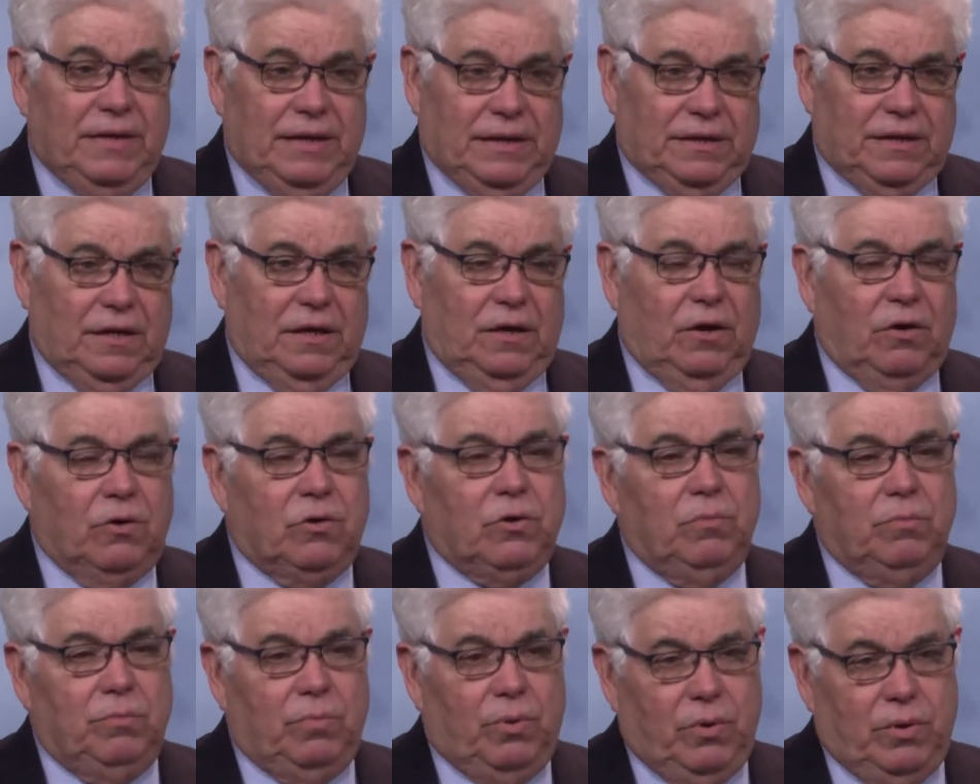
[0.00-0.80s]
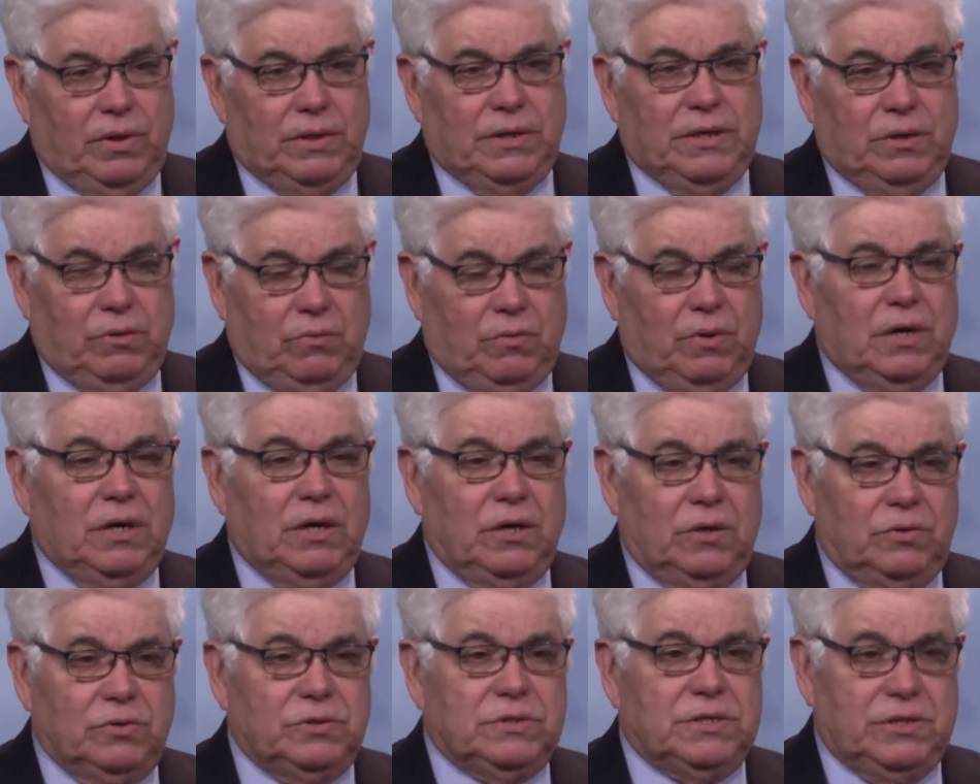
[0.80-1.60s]
that the local board didn't want
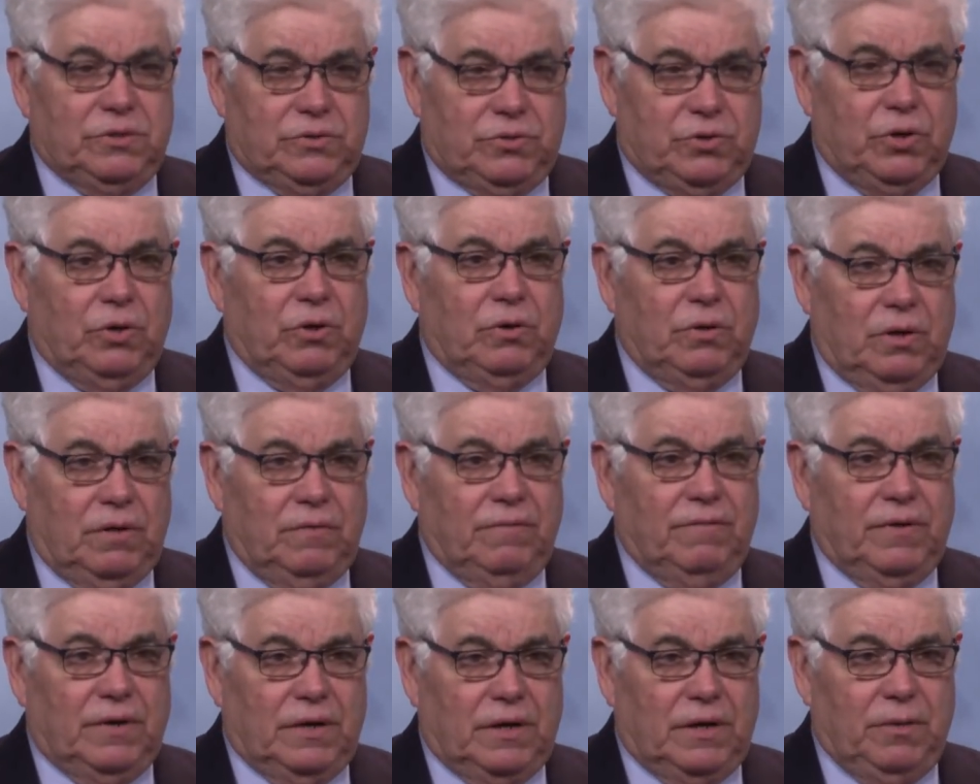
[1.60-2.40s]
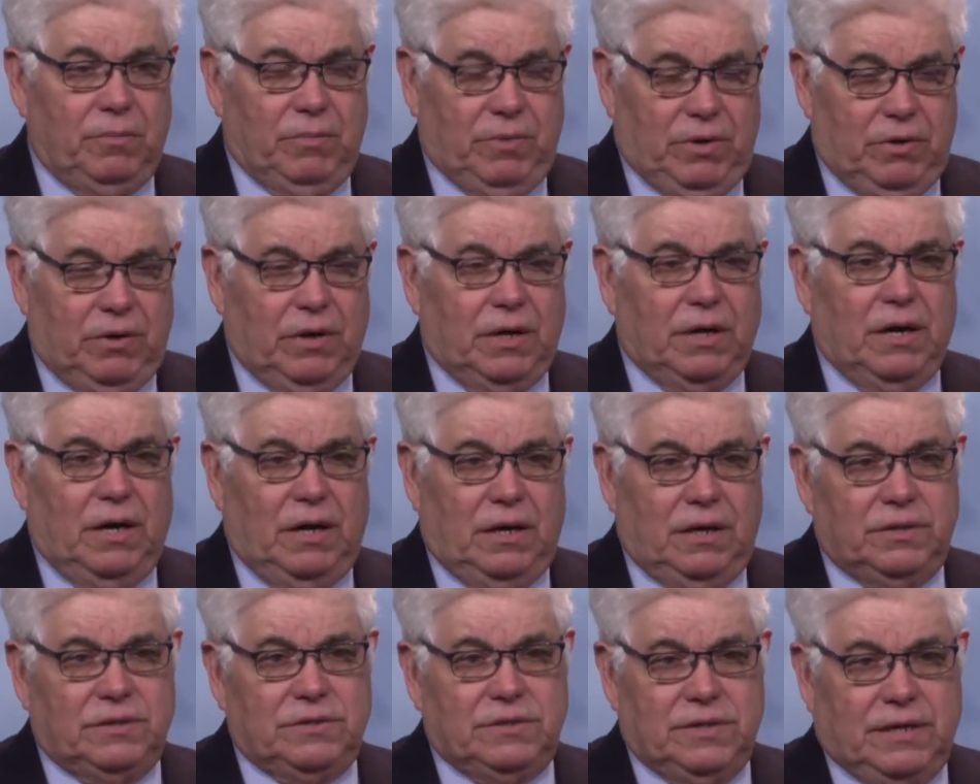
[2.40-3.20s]
to lose control of the community
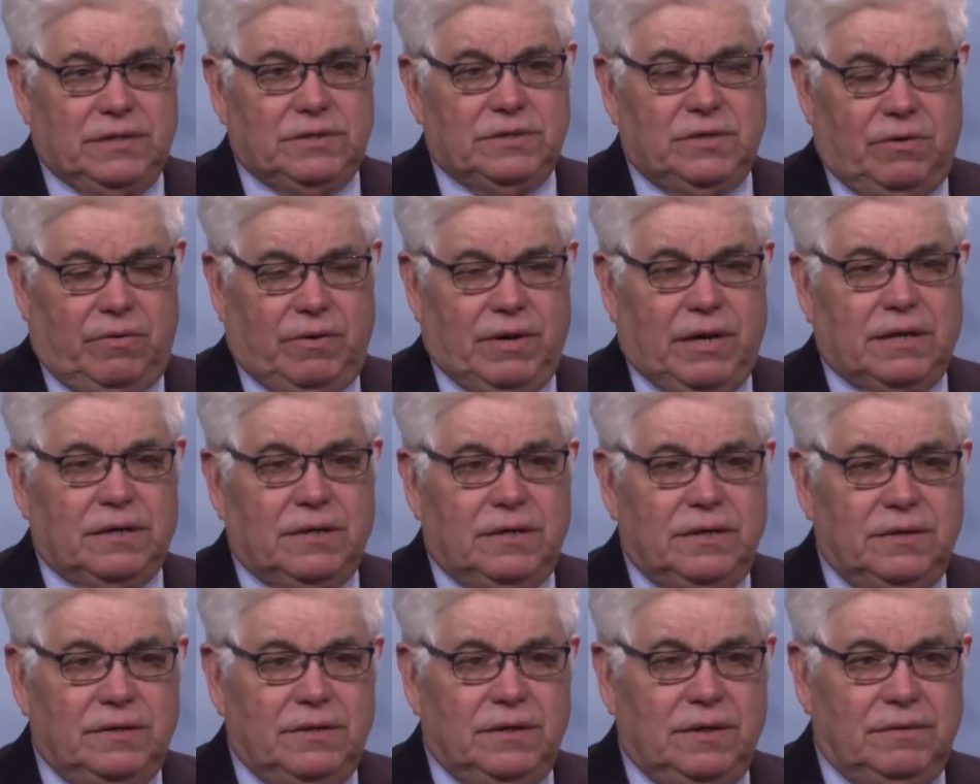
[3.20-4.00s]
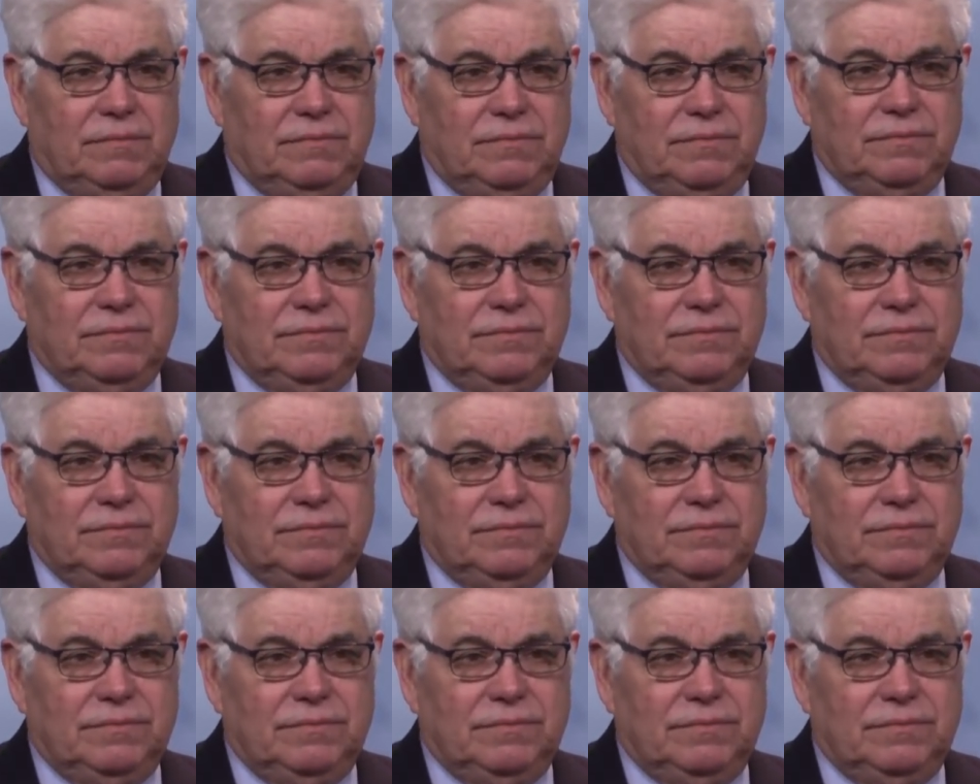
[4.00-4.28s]
college. That's correct. Yeah.